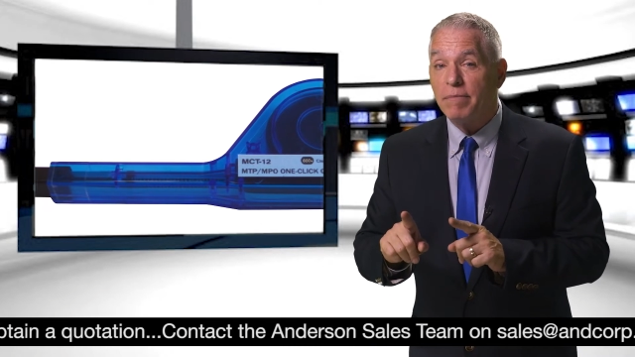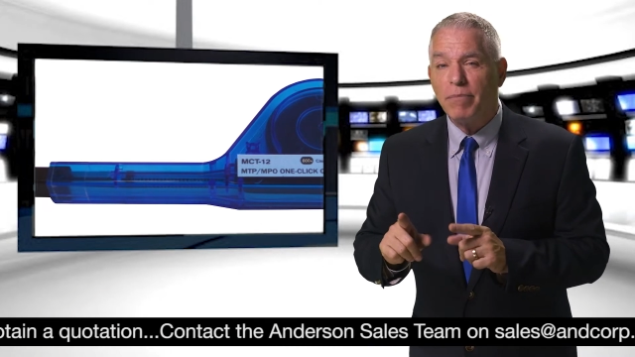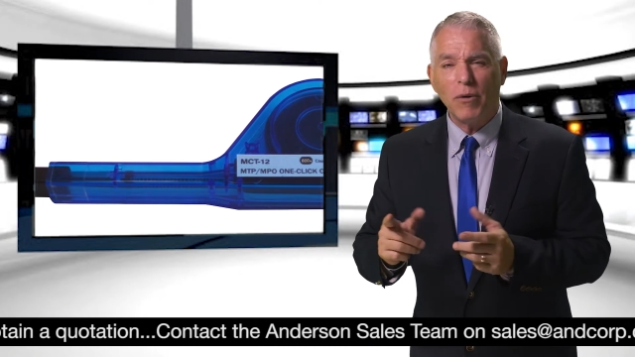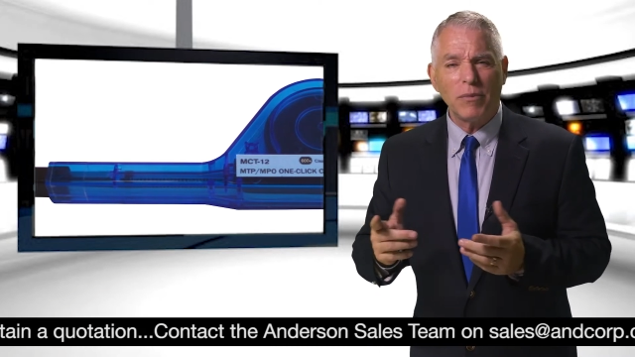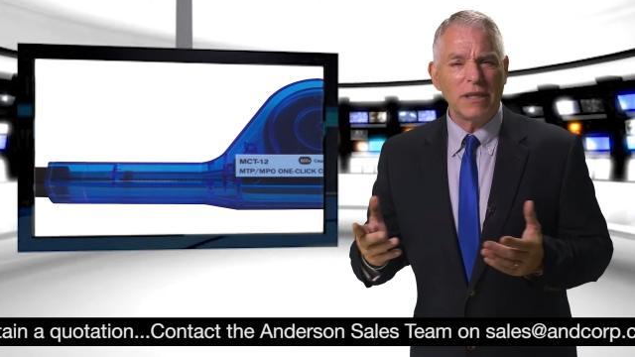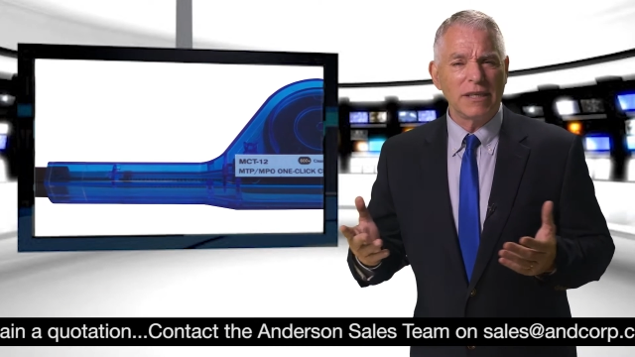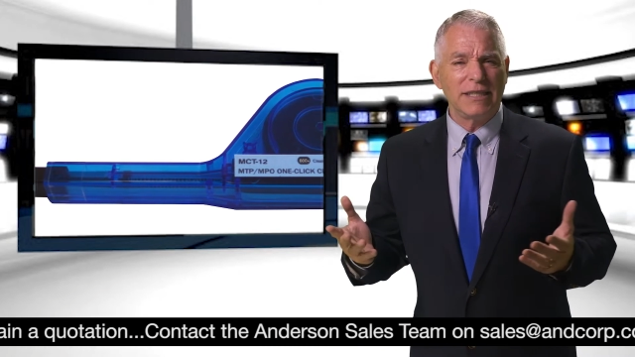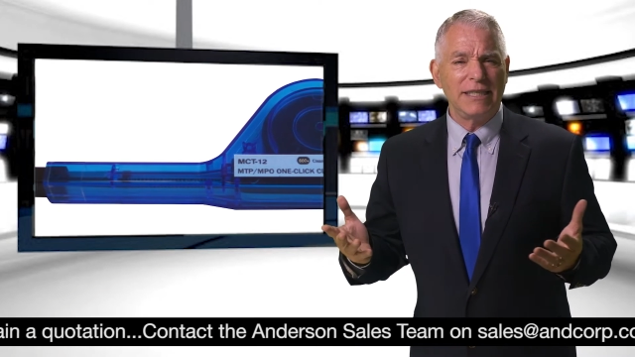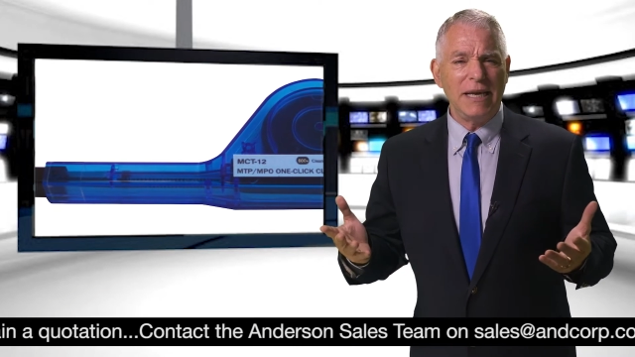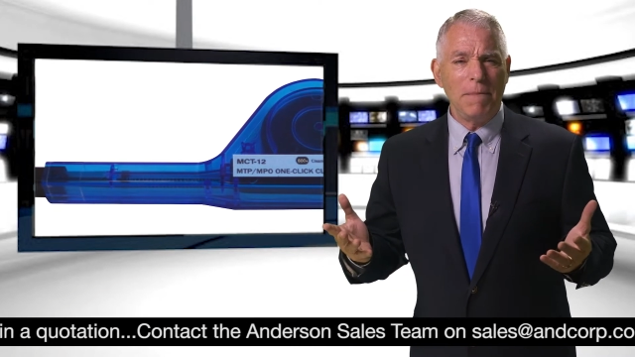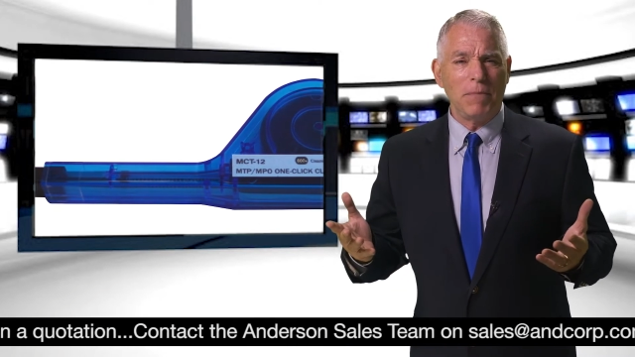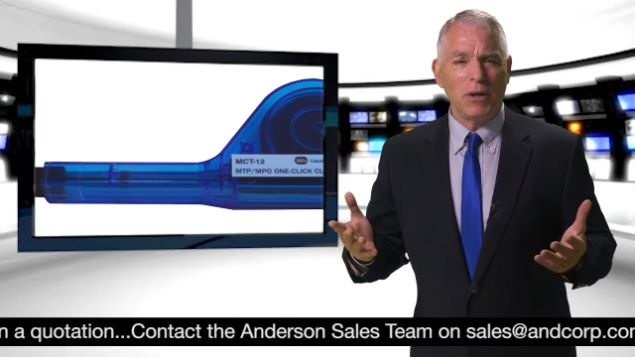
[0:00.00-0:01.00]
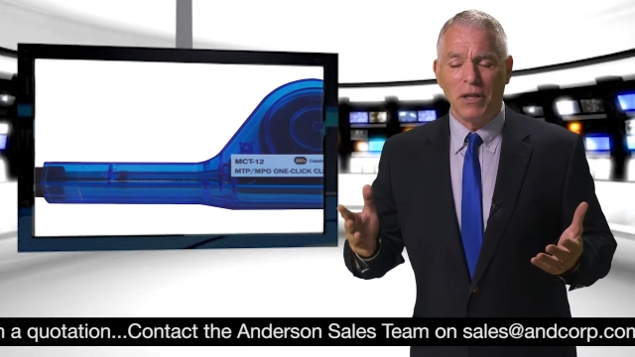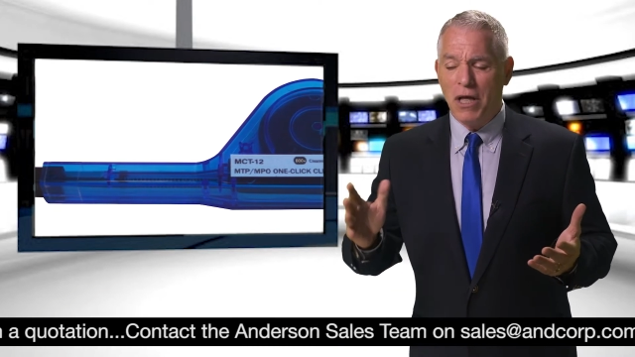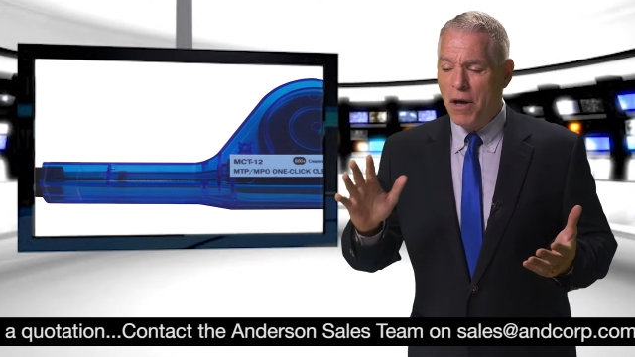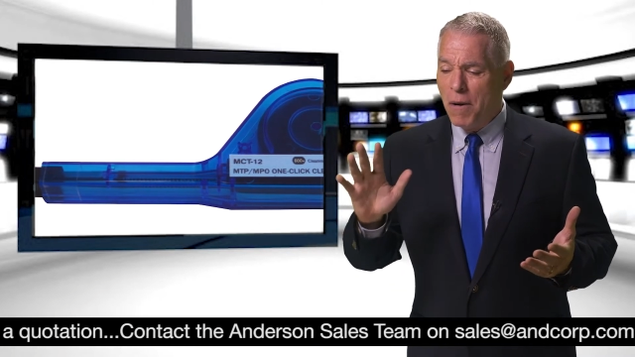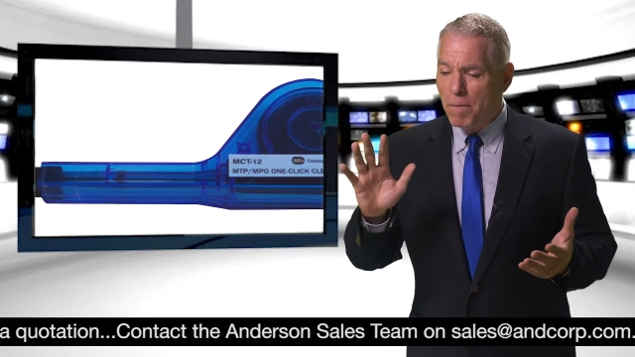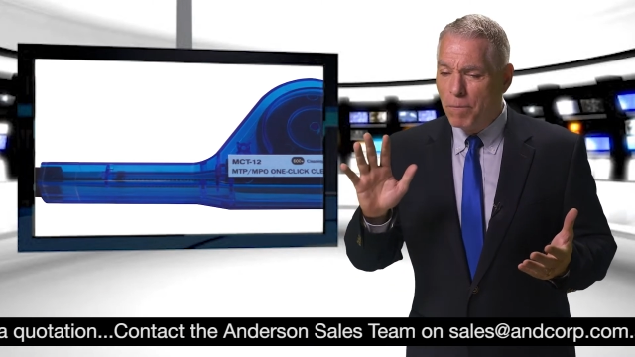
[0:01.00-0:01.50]
but with a simple
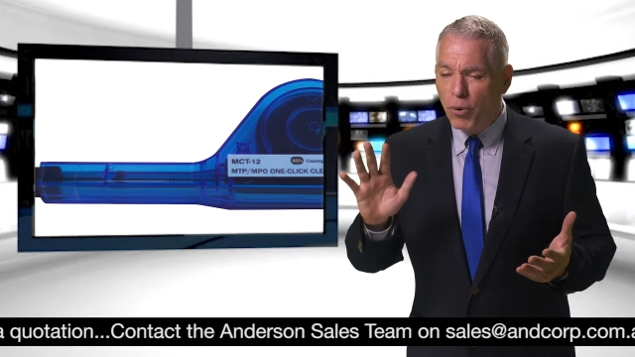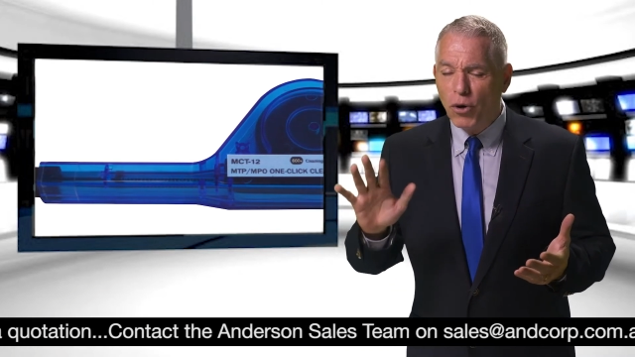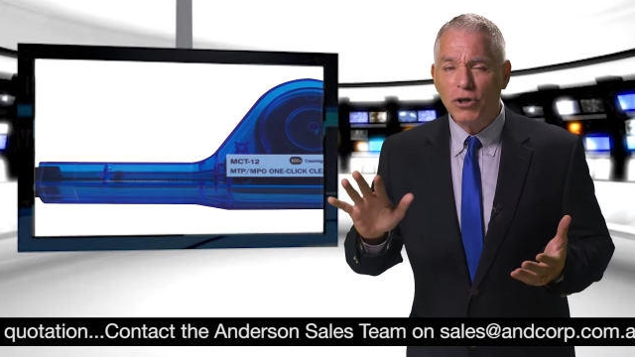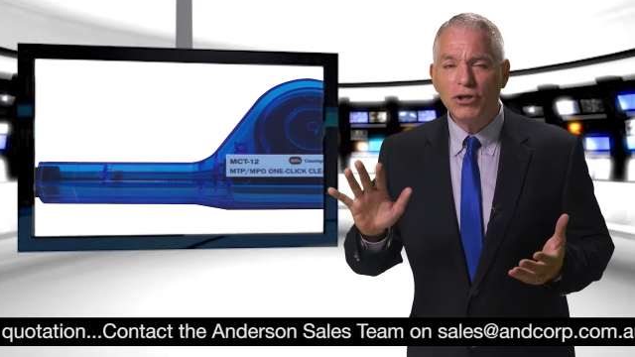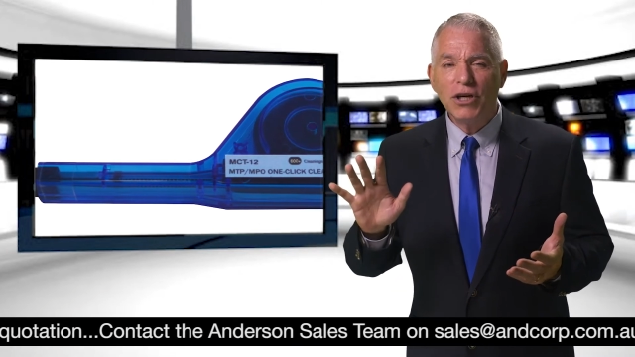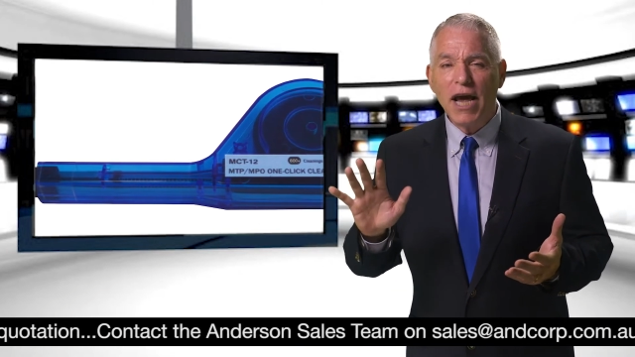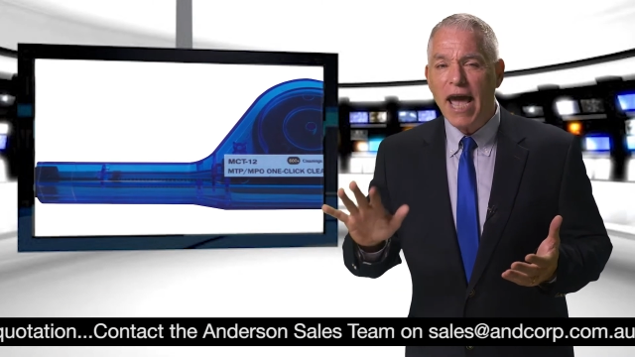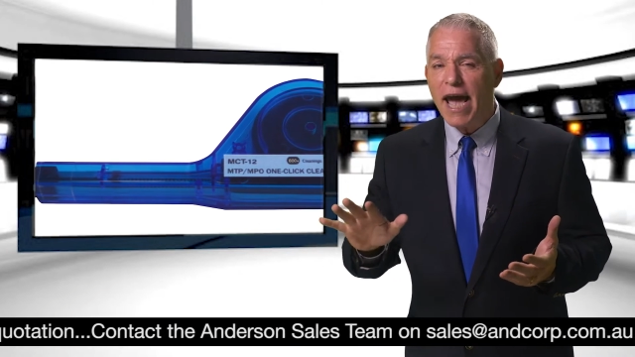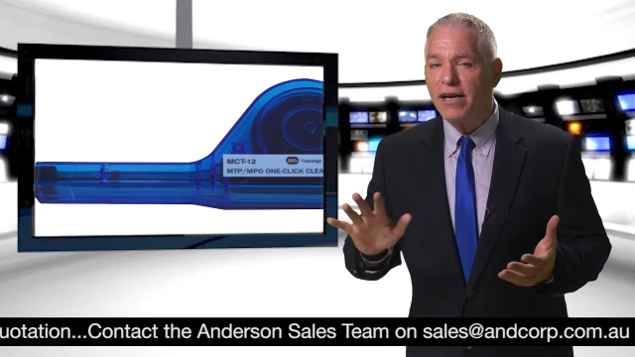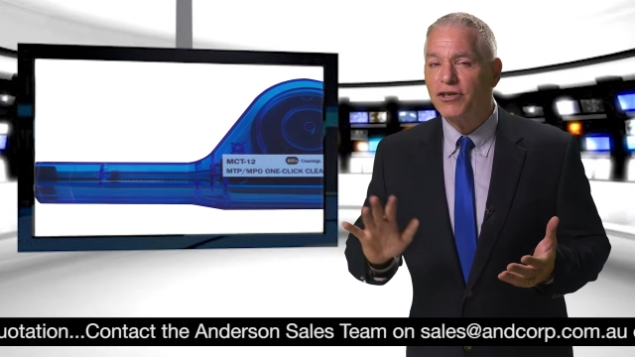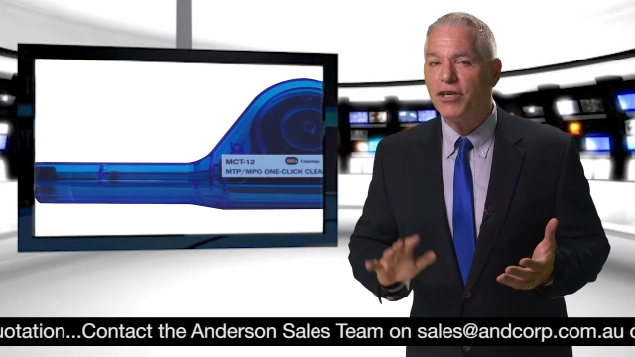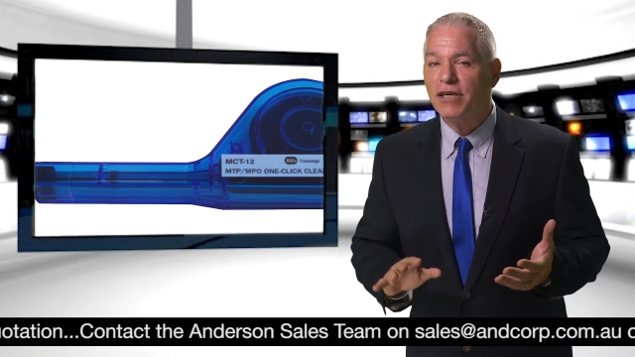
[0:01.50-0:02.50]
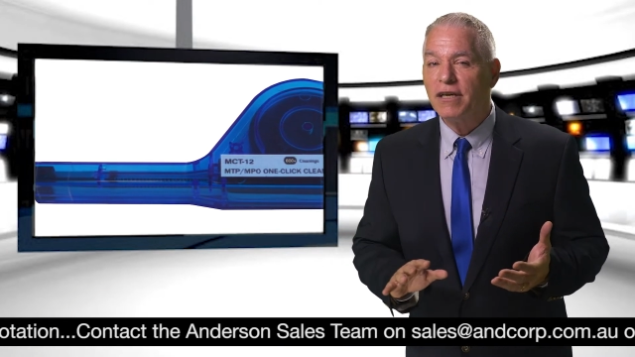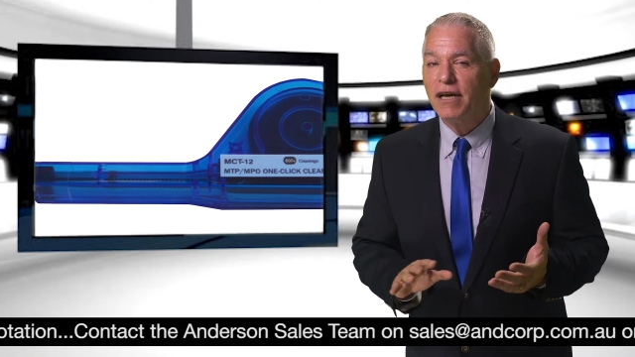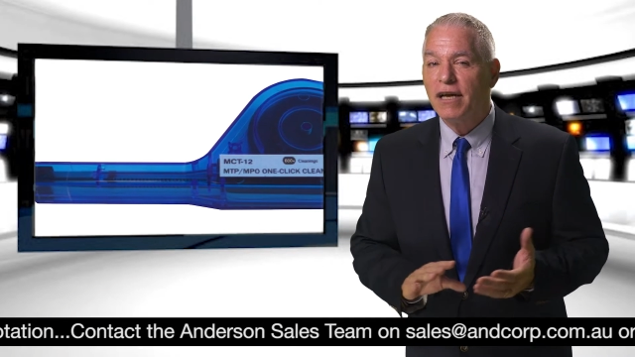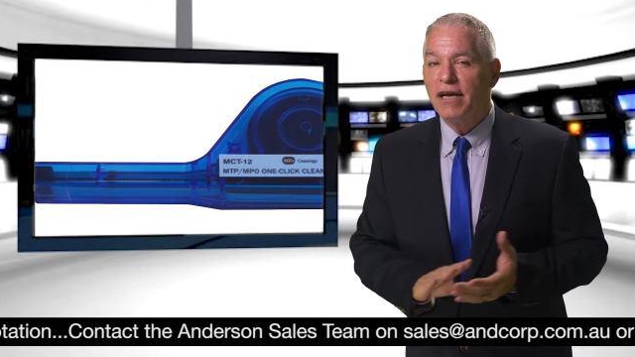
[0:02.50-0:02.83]
push action,